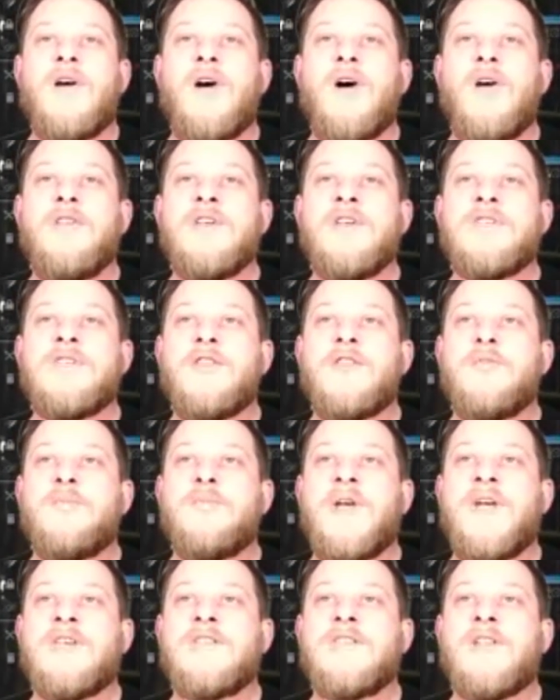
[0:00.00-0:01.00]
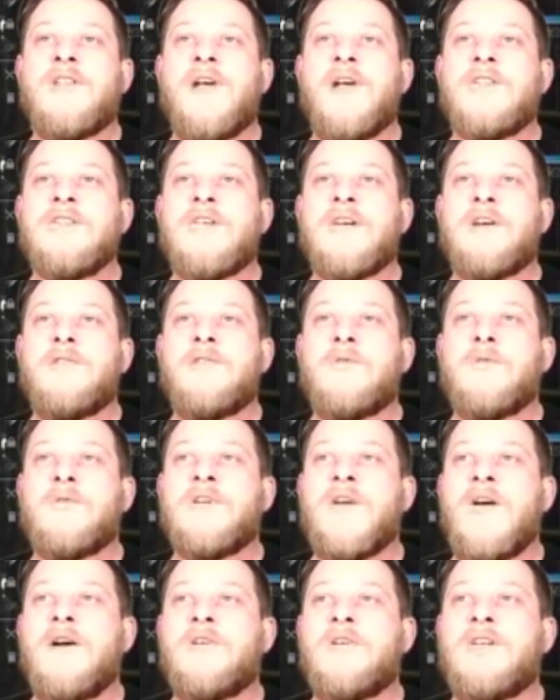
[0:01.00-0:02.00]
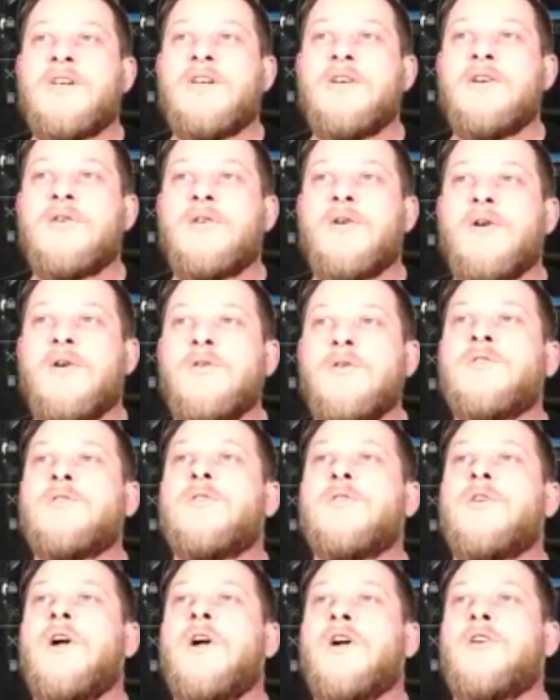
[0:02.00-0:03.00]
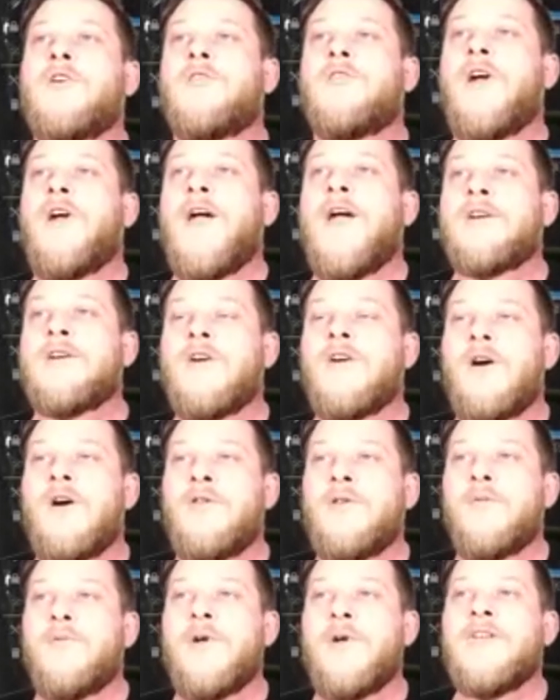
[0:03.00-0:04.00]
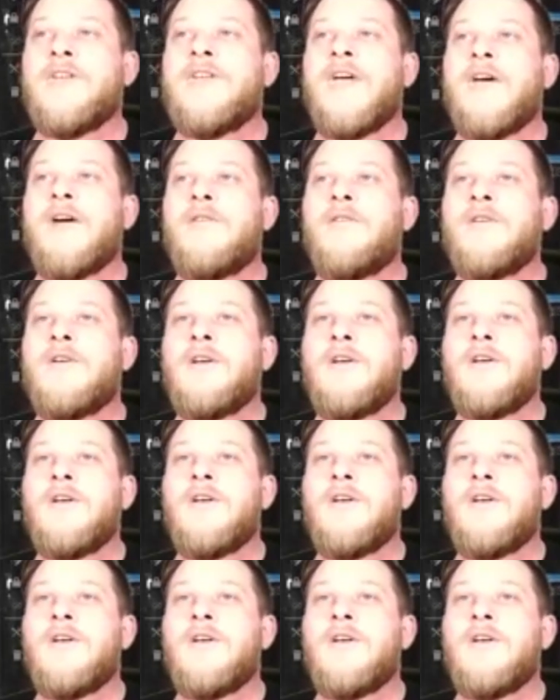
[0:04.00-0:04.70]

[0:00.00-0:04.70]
All these other baselines that were down here also got cracked on the way down.